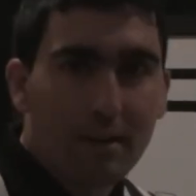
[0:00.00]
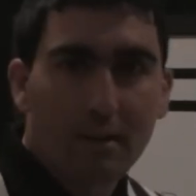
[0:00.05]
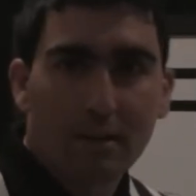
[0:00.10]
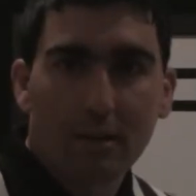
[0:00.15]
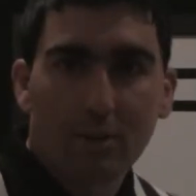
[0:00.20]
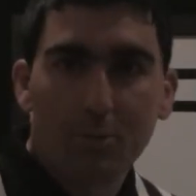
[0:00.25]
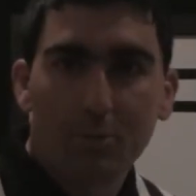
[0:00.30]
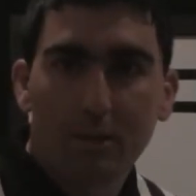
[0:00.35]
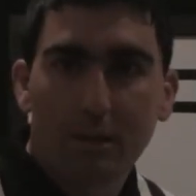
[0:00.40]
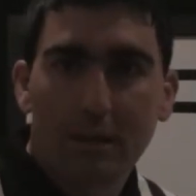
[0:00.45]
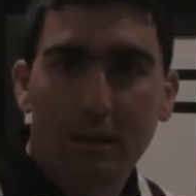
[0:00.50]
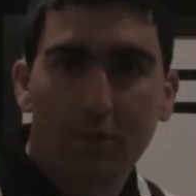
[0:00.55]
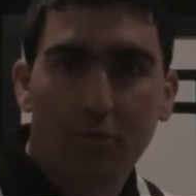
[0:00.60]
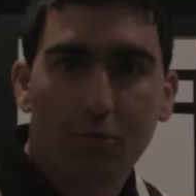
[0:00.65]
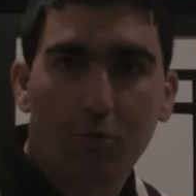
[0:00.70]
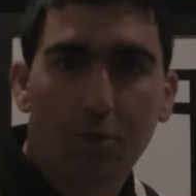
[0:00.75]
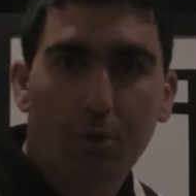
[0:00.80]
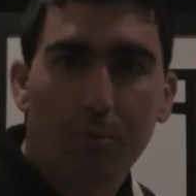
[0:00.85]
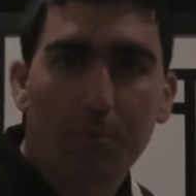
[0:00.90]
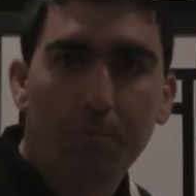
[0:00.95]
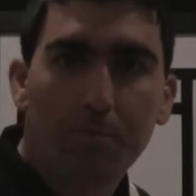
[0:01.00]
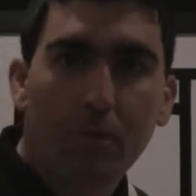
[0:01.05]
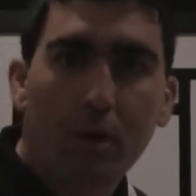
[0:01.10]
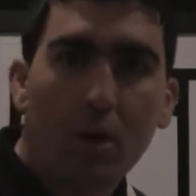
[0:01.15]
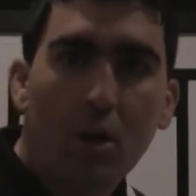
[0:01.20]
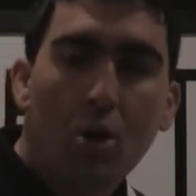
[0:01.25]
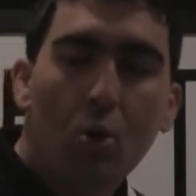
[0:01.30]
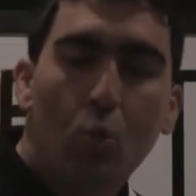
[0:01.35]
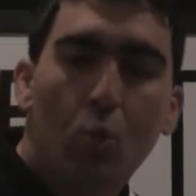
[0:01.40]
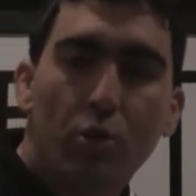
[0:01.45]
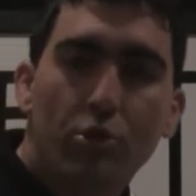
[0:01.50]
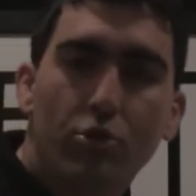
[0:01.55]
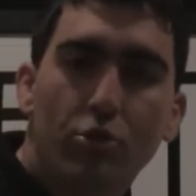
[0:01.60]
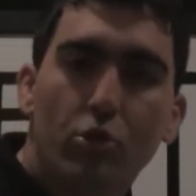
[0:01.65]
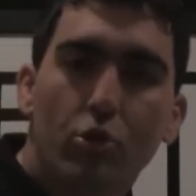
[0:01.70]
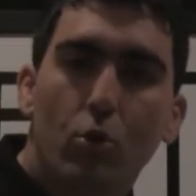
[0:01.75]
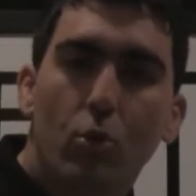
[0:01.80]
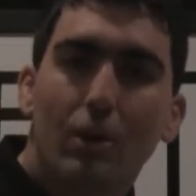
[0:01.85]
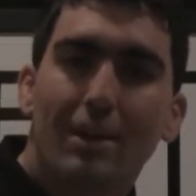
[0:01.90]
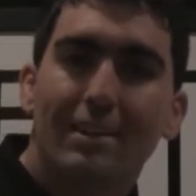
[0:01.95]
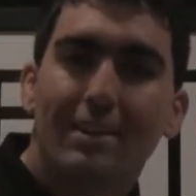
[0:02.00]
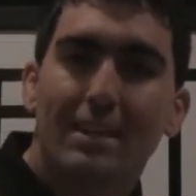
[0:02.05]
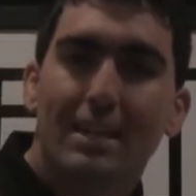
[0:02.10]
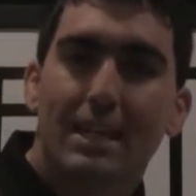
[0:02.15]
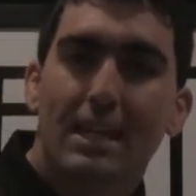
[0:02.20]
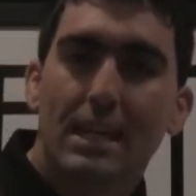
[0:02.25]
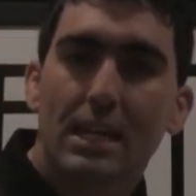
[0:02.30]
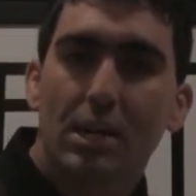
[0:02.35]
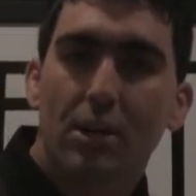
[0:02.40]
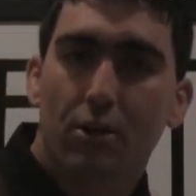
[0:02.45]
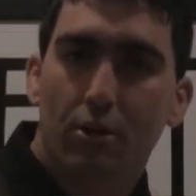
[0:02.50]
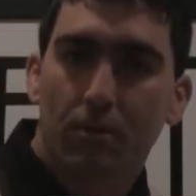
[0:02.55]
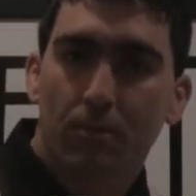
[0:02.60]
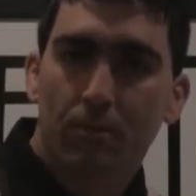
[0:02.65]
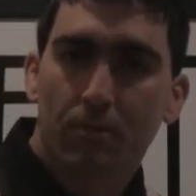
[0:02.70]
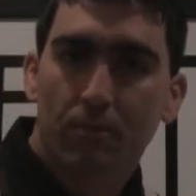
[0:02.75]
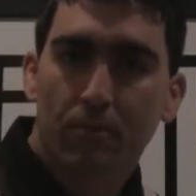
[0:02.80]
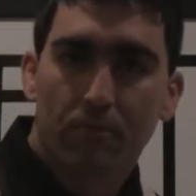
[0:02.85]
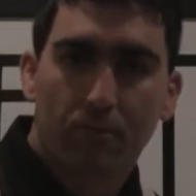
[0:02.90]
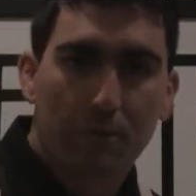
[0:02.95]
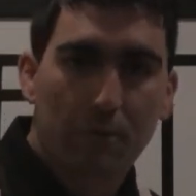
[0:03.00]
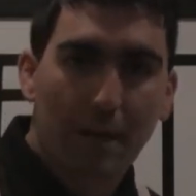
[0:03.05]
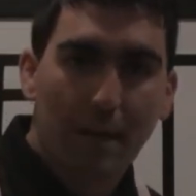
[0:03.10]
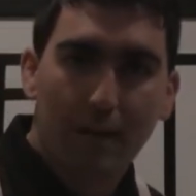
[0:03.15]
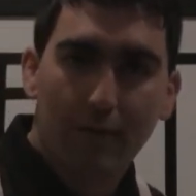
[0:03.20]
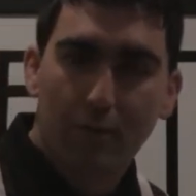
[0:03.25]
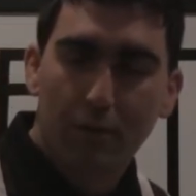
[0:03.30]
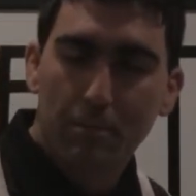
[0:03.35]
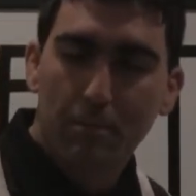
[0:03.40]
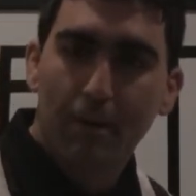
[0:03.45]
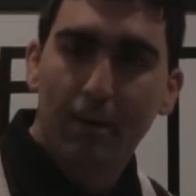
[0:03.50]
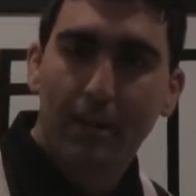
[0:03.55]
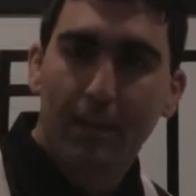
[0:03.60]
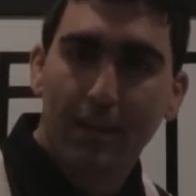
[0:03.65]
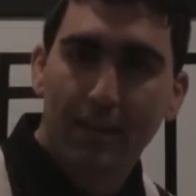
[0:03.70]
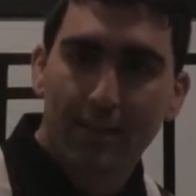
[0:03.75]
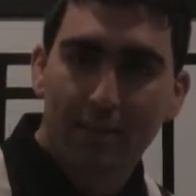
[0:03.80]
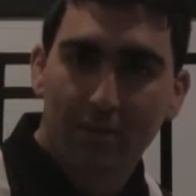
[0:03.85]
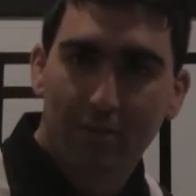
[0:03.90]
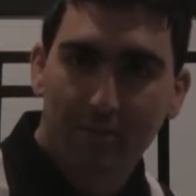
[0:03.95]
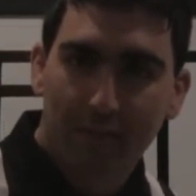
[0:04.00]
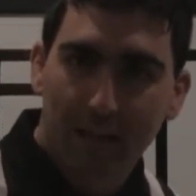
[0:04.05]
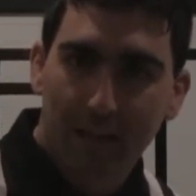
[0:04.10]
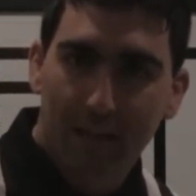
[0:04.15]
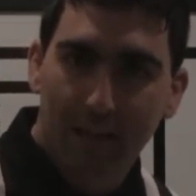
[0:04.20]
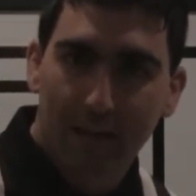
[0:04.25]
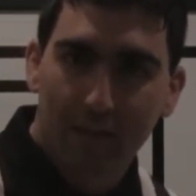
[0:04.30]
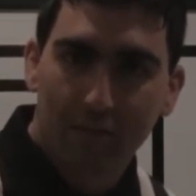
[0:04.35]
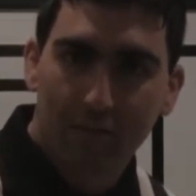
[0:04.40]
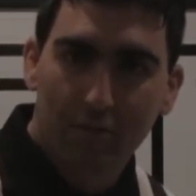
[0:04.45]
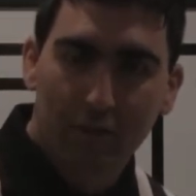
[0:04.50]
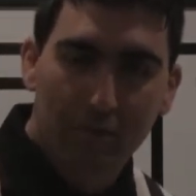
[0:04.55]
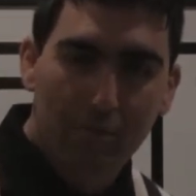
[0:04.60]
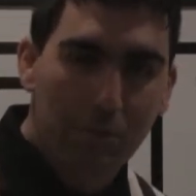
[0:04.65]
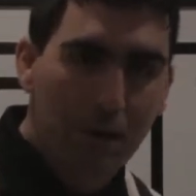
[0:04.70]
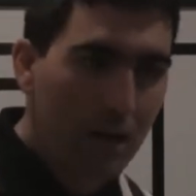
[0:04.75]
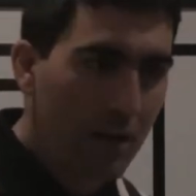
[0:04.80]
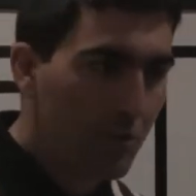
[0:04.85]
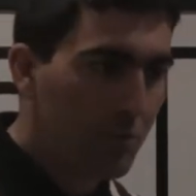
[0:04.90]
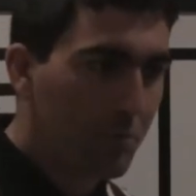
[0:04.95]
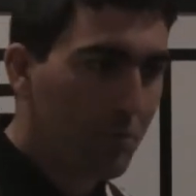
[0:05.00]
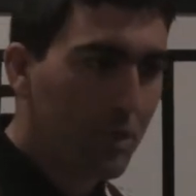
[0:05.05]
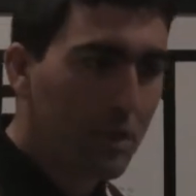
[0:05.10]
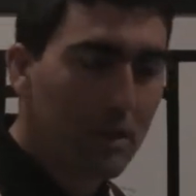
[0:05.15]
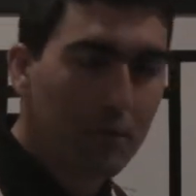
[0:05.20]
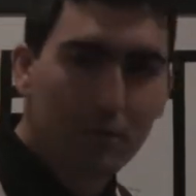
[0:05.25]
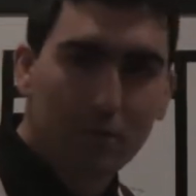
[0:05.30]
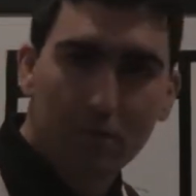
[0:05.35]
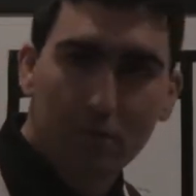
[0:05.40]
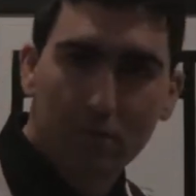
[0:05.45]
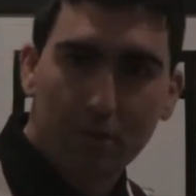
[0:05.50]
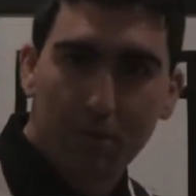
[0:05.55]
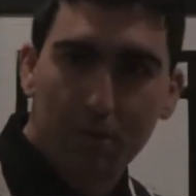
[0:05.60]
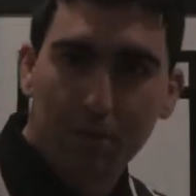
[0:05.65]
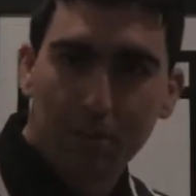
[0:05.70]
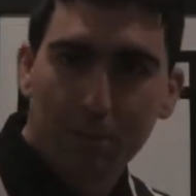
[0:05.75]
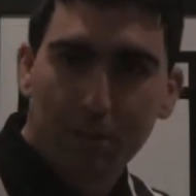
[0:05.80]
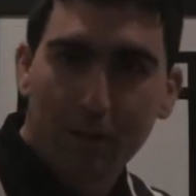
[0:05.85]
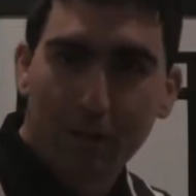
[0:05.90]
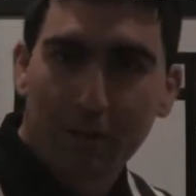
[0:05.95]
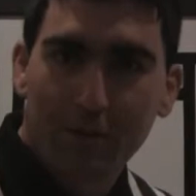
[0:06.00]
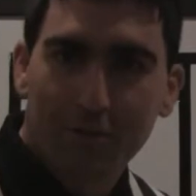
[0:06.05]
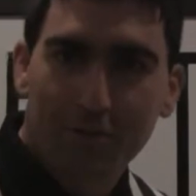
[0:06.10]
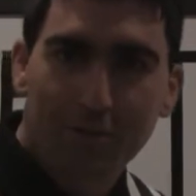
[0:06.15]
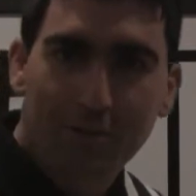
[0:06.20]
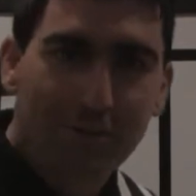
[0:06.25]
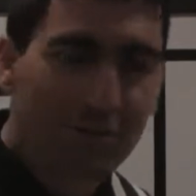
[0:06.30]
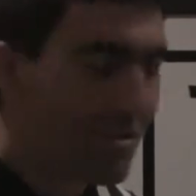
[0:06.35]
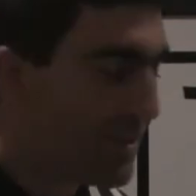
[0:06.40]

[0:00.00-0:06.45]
and deal with the injury. What you're going to hear from everybody in the stands, and possibly even some of the players on the